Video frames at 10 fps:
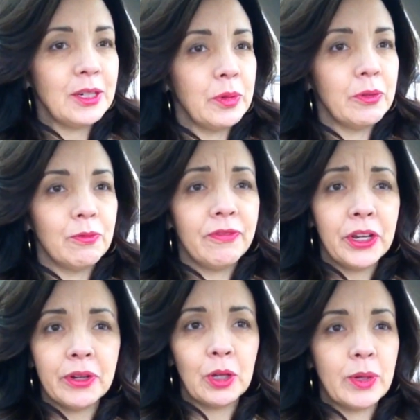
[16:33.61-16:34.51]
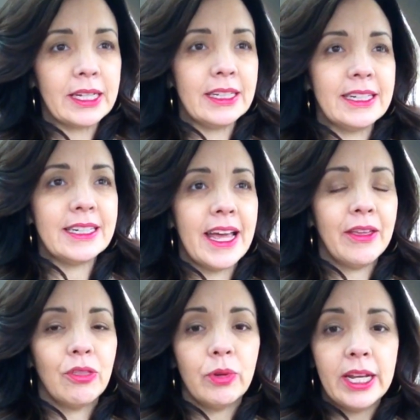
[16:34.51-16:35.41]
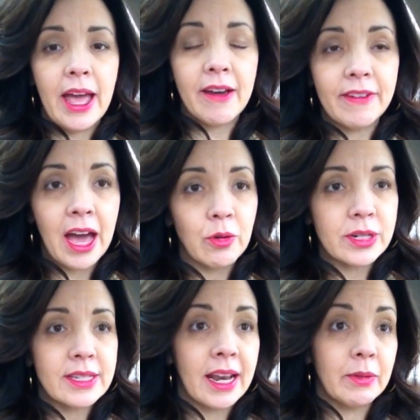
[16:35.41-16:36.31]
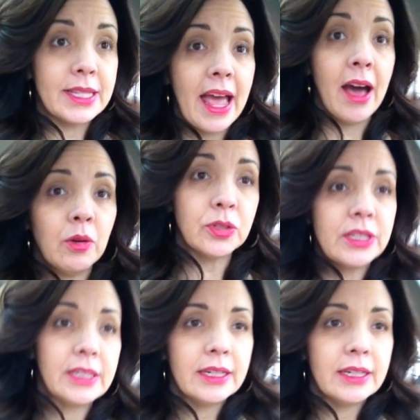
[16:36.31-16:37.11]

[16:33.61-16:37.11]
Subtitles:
It went very quickly today, 3.5 hours, and I was out.